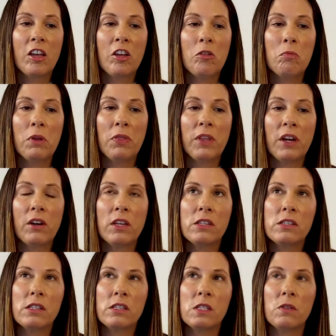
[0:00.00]
but there is
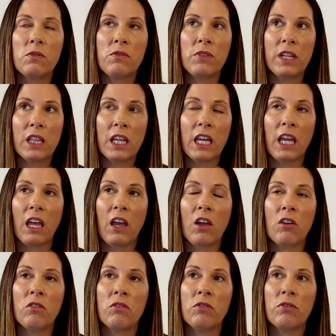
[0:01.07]
this feeling
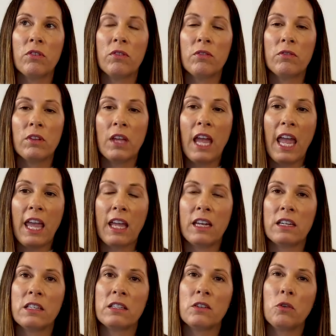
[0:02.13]
of
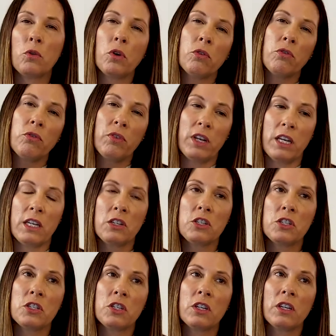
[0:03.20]
end or
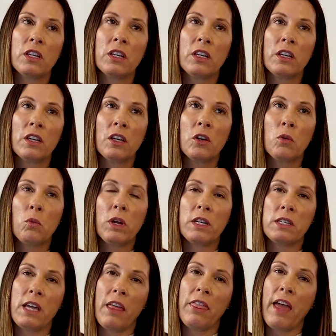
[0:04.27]
finish when
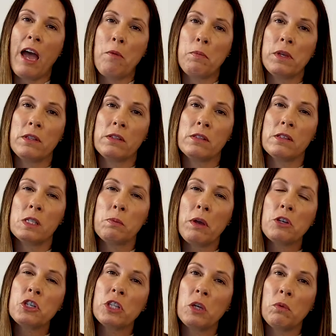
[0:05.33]
death happens,
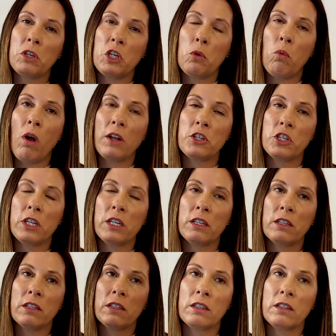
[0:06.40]
especially when you watch it
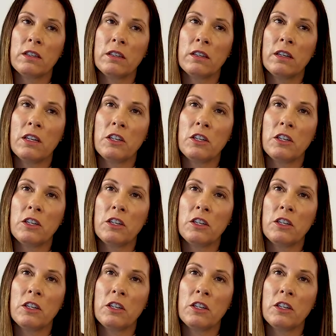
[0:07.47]
and